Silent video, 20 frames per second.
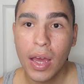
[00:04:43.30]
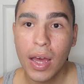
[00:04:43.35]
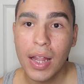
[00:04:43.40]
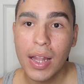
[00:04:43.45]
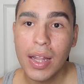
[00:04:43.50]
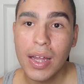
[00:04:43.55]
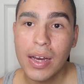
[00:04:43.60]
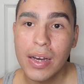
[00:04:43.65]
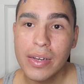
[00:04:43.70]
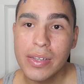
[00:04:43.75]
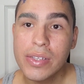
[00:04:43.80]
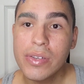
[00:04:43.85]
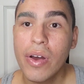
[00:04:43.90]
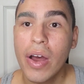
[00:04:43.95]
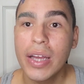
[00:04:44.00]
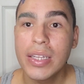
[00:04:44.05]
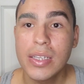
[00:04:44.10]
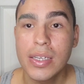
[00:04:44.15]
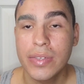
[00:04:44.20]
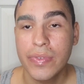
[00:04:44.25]
Hello, so
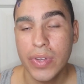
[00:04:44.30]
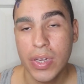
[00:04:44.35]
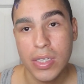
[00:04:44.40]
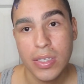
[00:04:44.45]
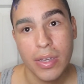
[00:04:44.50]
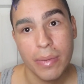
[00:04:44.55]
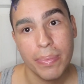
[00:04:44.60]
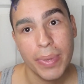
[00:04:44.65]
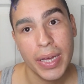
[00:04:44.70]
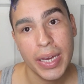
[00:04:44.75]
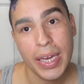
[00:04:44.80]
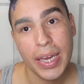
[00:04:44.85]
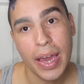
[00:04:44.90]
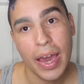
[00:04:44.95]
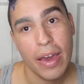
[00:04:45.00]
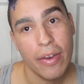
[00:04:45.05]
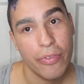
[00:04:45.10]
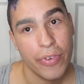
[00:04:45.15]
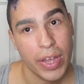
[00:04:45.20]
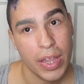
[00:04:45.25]
I just finished applying
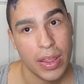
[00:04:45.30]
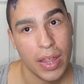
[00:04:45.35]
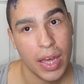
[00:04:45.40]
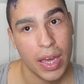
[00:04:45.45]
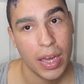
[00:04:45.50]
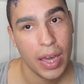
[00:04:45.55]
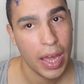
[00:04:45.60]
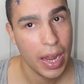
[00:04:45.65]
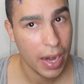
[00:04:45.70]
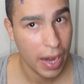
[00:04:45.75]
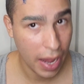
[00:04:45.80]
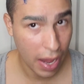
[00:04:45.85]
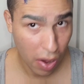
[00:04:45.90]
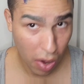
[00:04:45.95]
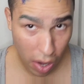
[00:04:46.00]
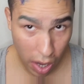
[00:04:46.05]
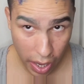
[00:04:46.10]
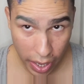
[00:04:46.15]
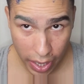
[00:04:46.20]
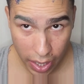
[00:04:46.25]
everything and
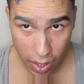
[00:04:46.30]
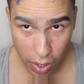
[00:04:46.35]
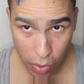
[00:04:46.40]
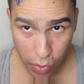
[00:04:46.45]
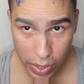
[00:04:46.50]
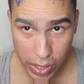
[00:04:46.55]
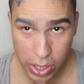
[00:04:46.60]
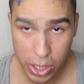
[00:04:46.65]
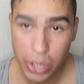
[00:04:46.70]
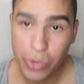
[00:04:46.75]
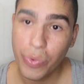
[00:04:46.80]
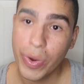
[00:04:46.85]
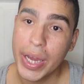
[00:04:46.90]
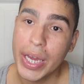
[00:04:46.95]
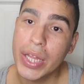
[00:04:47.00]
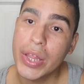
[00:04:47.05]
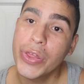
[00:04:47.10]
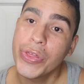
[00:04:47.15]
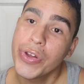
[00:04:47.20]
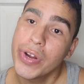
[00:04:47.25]
now I'm going to
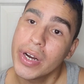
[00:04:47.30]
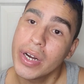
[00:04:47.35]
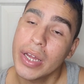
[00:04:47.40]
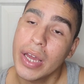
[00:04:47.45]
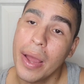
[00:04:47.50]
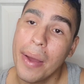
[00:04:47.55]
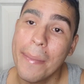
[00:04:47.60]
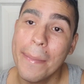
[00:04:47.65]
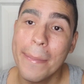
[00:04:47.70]
wait 30